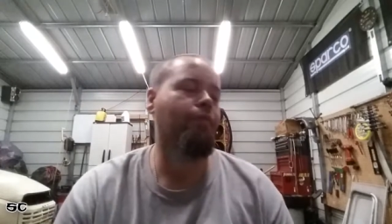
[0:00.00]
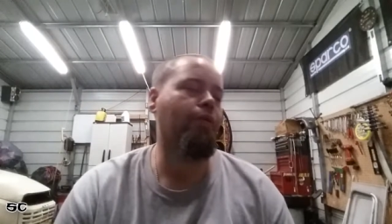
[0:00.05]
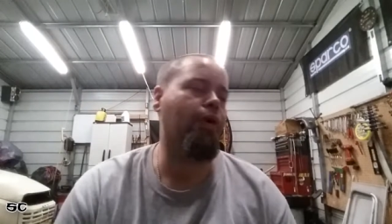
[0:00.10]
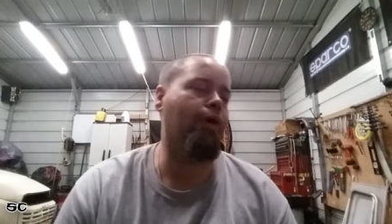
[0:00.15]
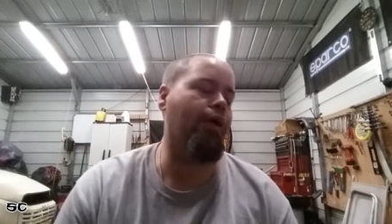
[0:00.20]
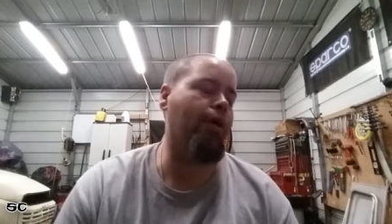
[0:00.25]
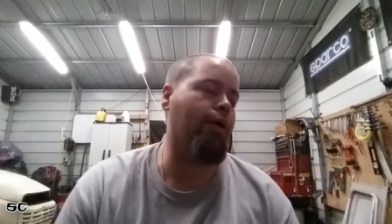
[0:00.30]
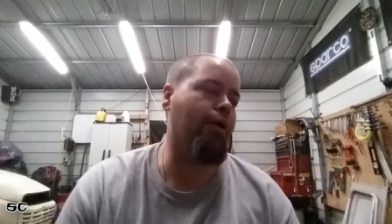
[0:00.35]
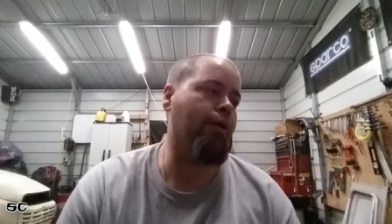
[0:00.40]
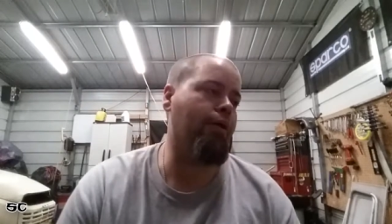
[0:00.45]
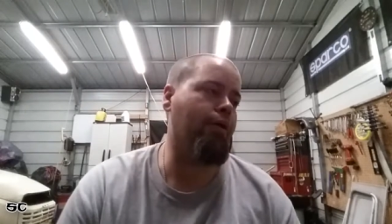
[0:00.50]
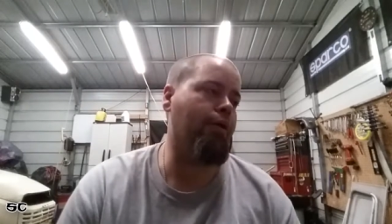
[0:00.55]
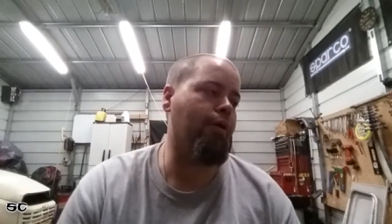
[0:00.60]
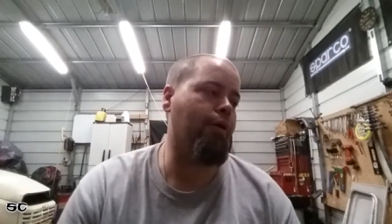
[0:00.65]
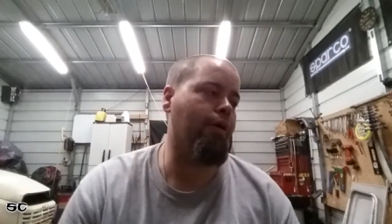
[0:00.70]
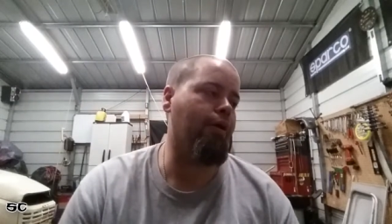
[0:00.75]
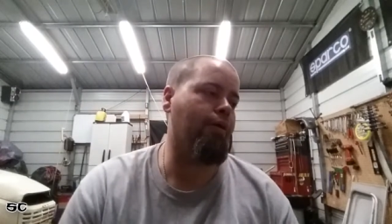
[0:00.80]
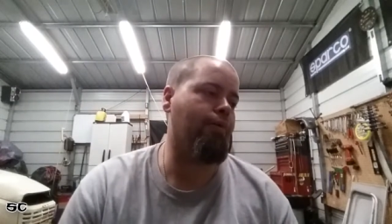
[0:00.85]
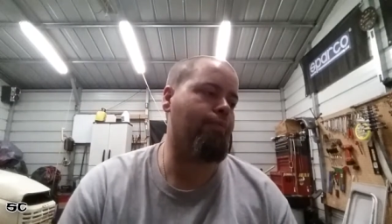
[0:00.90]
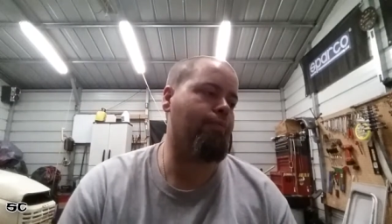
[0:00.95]
And
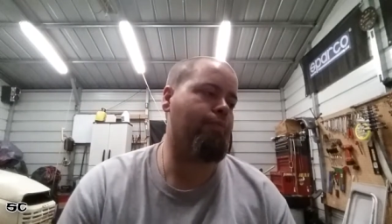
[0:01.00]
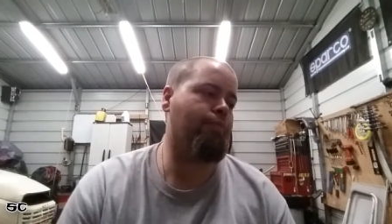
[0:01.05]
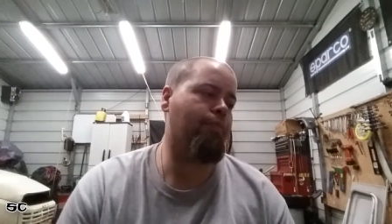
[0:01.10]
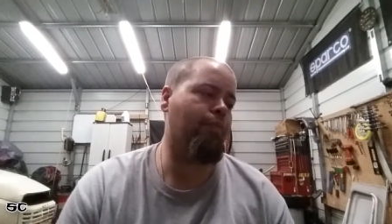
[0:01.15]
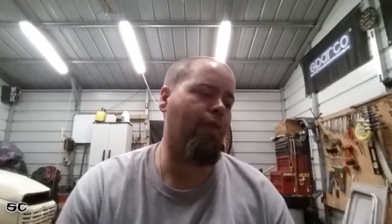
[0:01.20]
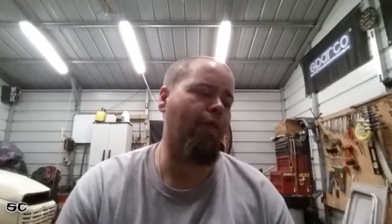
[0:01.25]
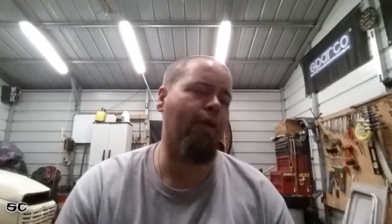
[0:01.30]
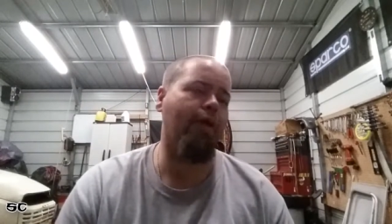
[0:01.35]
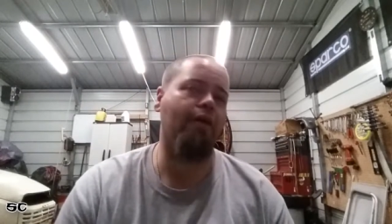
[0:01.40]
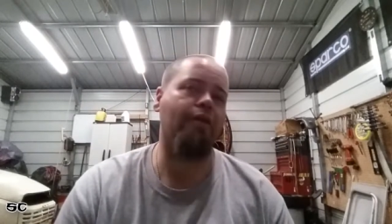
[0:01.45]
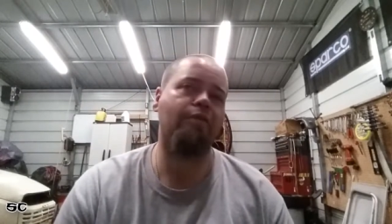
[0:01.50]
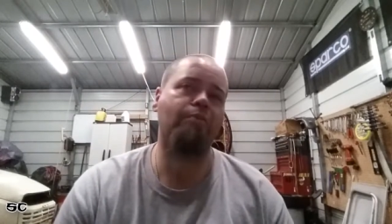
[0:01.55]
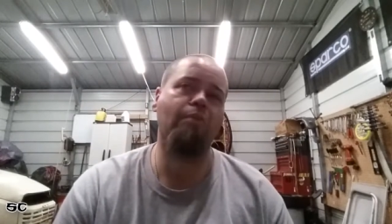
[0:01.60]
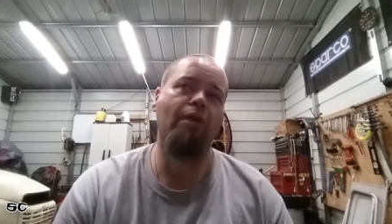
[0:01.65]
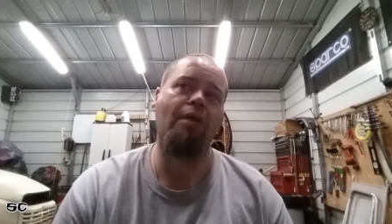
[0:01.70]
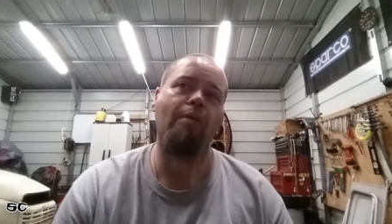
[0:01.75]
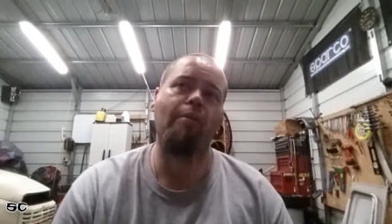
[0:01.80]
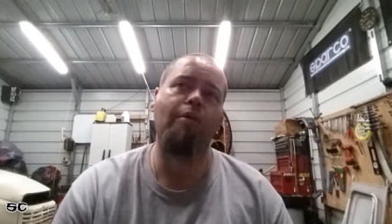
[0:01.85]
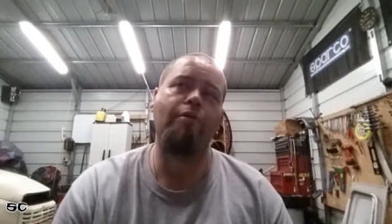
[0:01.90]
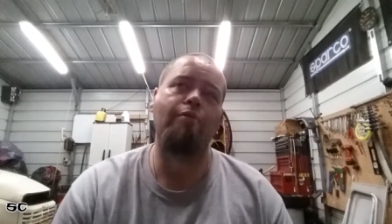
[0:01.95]
um, I think it's
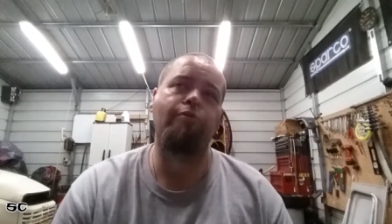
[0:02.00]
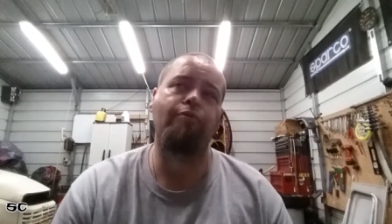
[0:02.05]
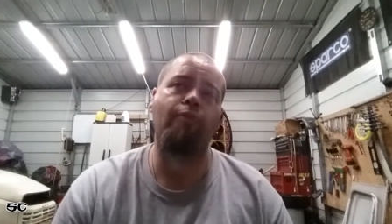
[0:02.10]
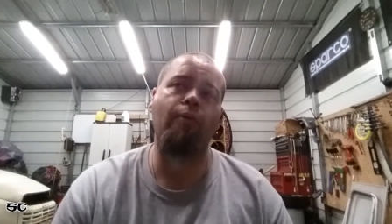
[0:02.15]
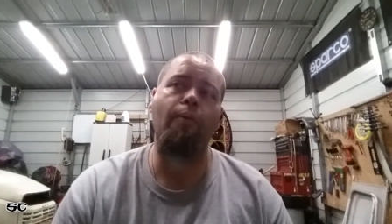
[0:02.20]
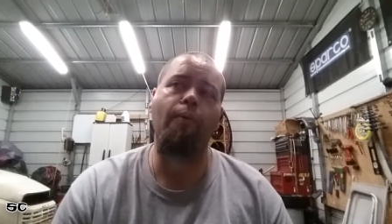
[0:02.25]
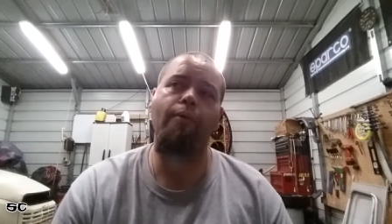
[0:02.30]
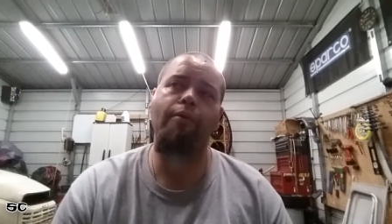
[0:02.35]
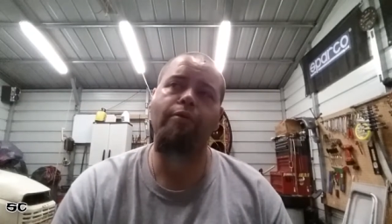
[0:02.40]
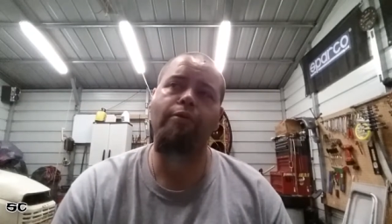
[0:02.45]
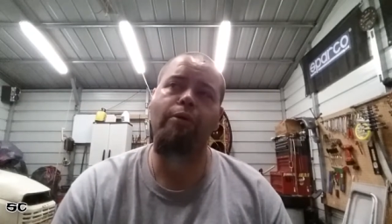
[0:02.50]
maybe four